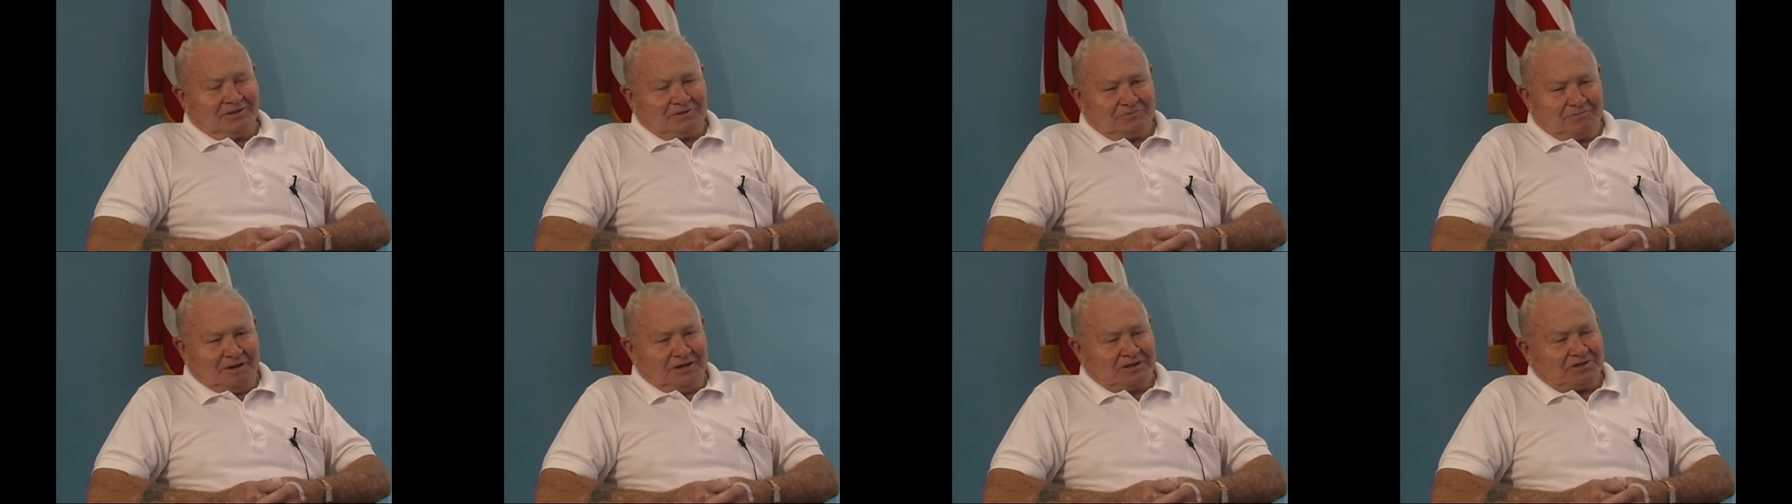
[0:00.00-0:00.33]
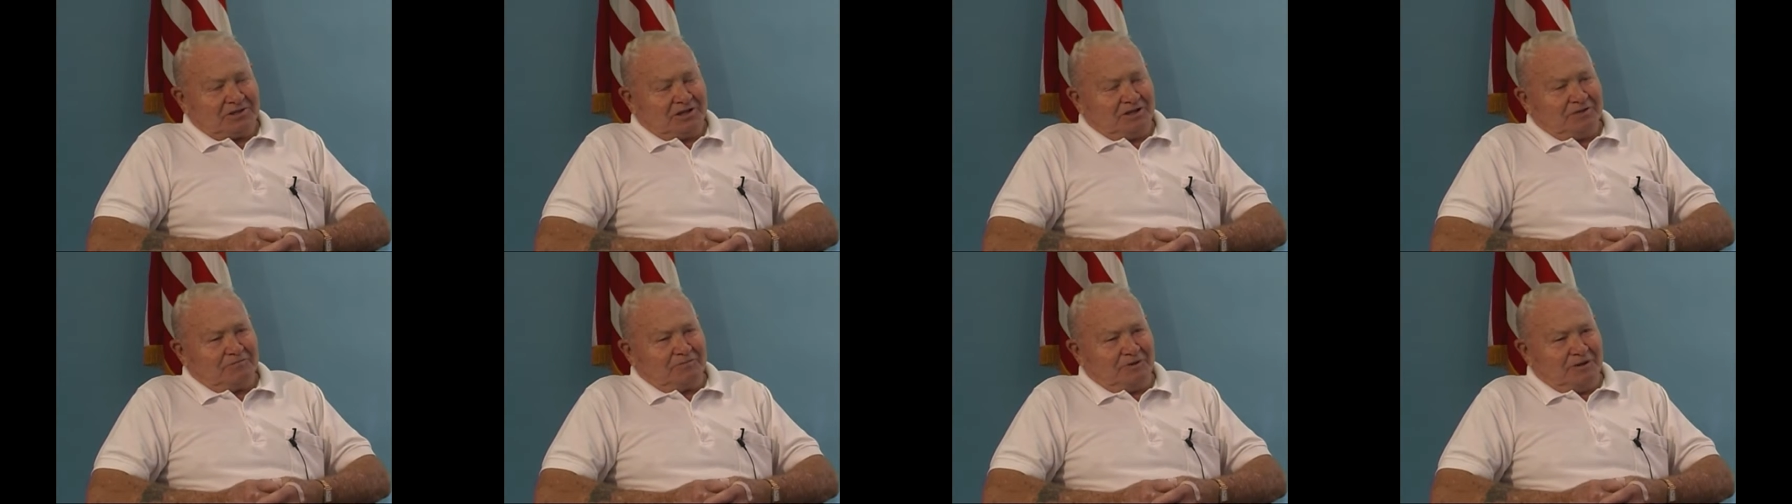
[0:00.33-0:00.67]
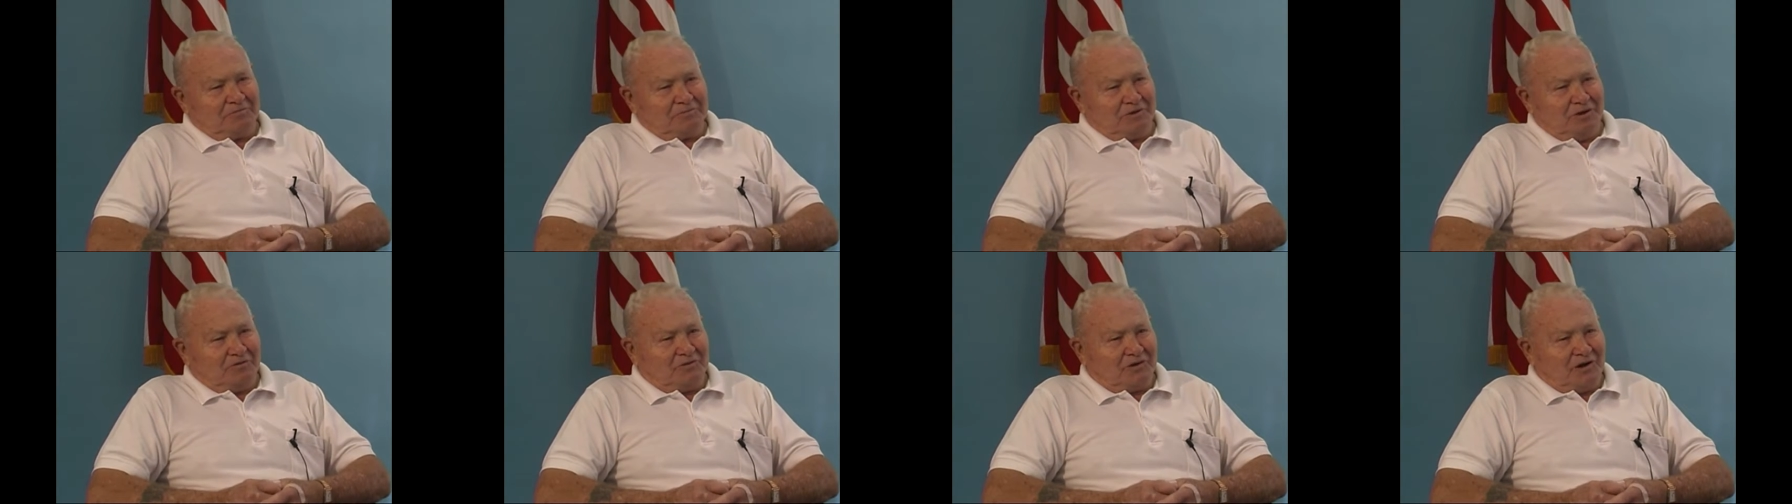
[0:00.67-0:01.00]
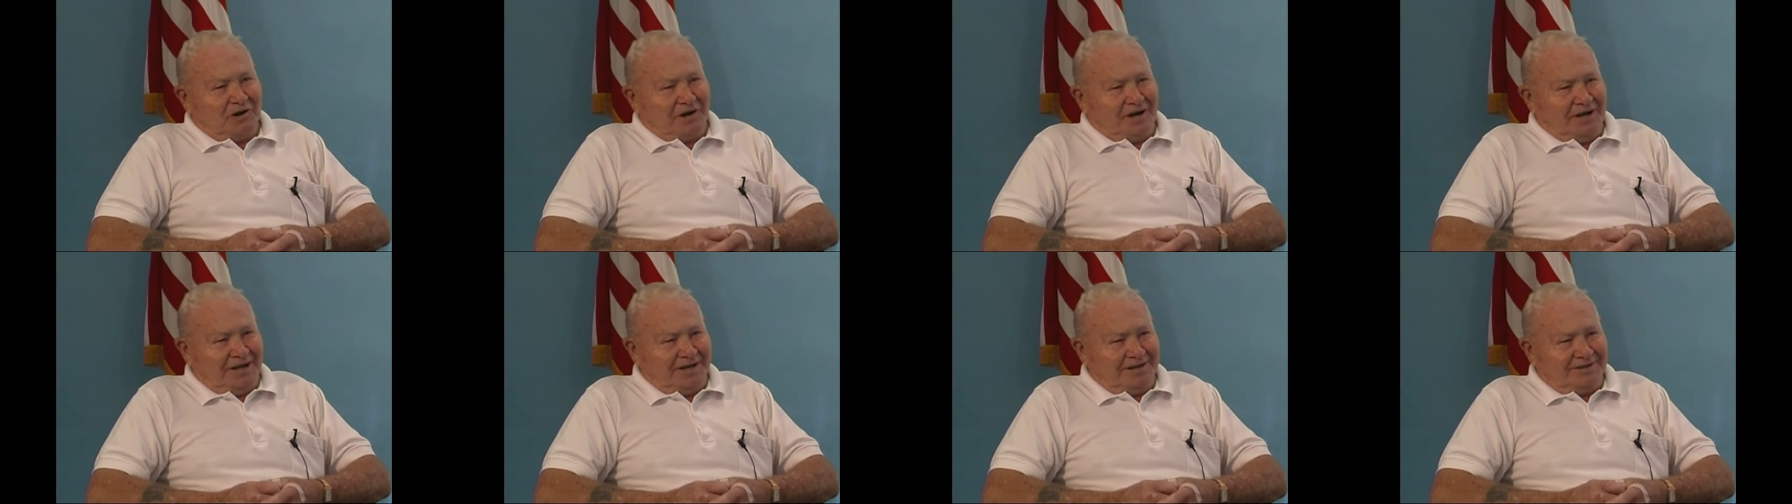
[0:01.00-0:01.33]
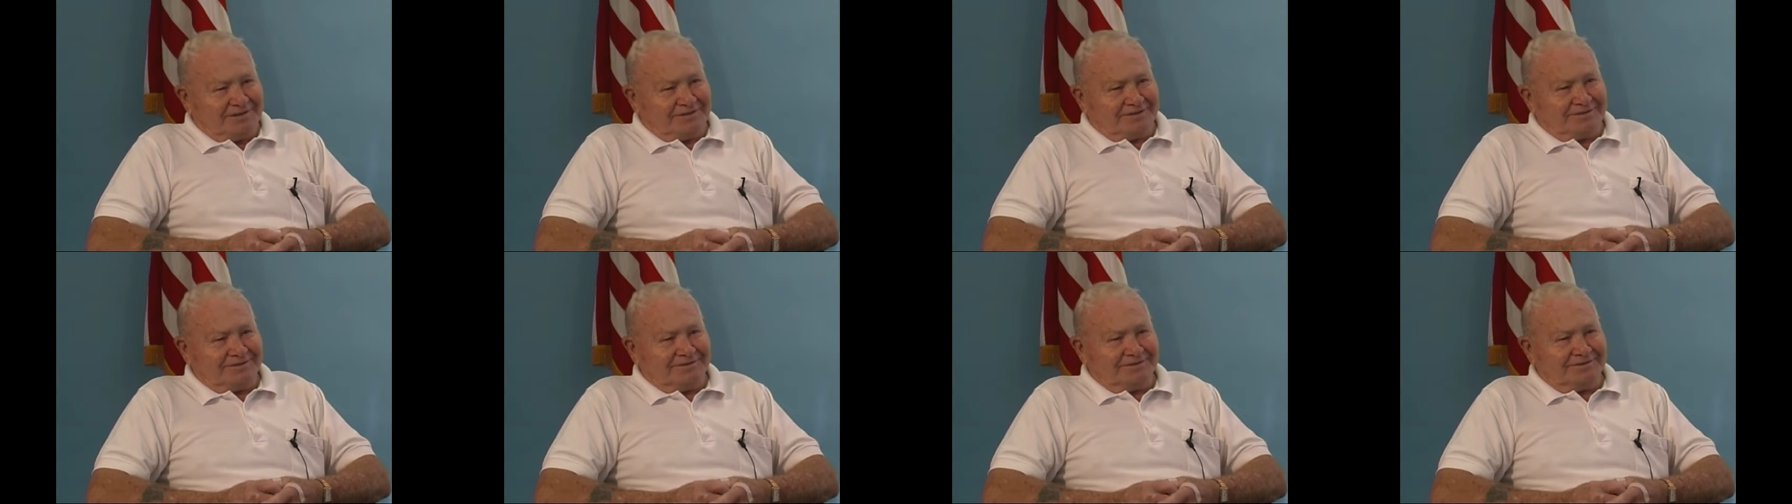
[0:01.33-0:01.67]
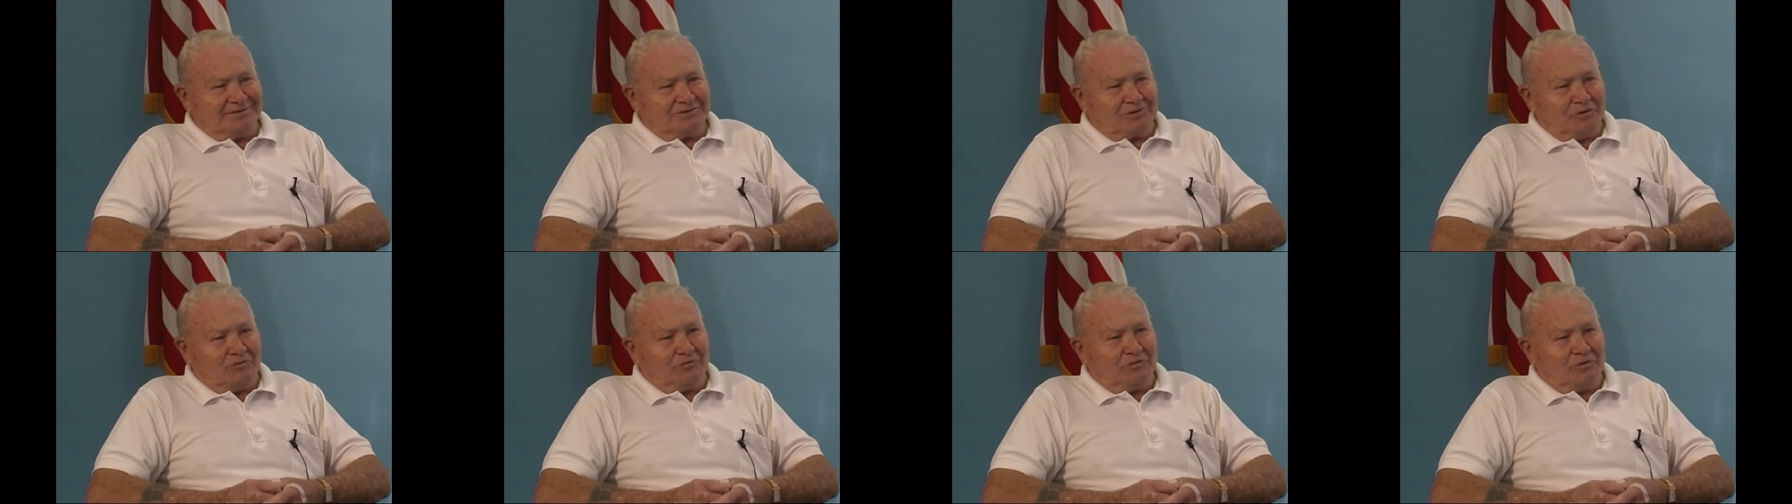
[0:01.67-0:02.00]
especially people of our age
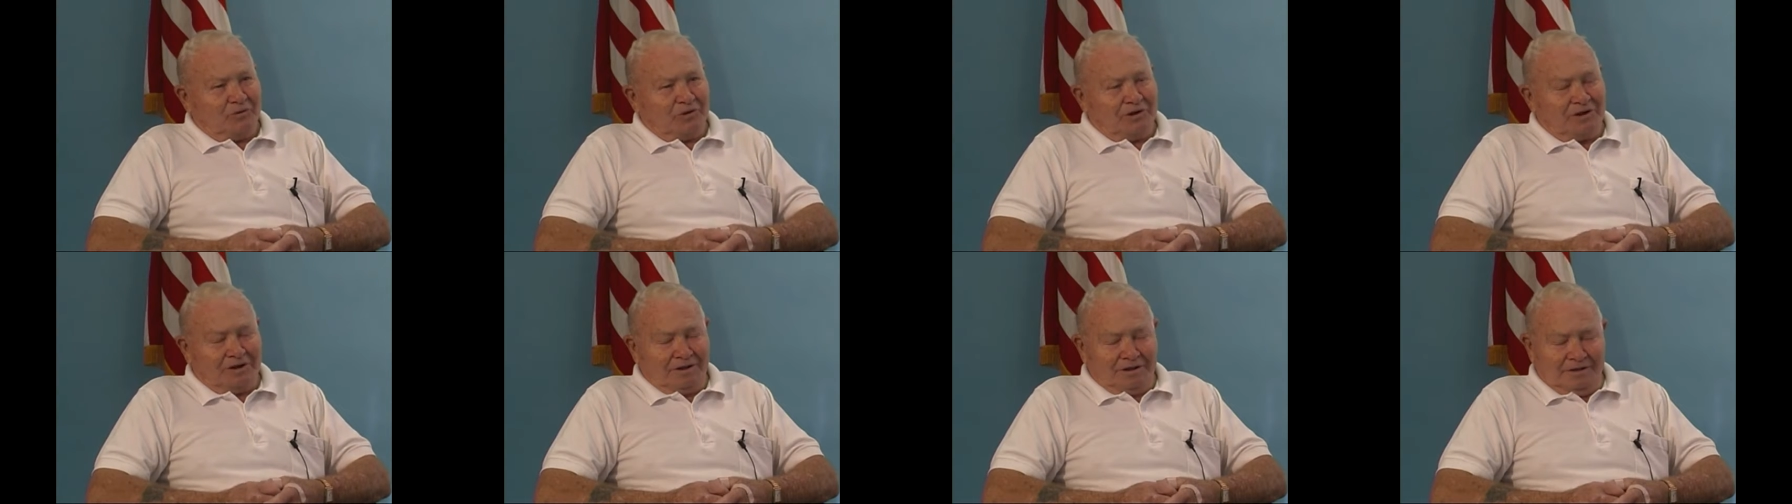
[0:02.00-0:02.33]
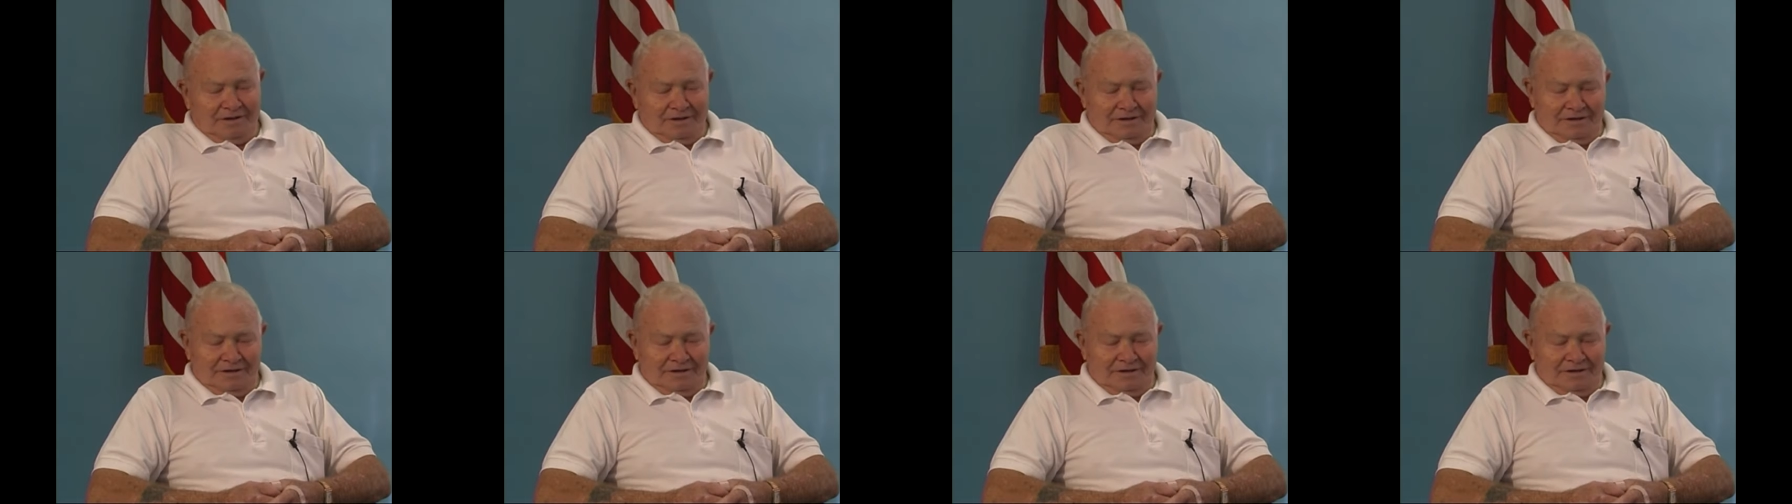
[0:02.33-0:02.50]
and so forth.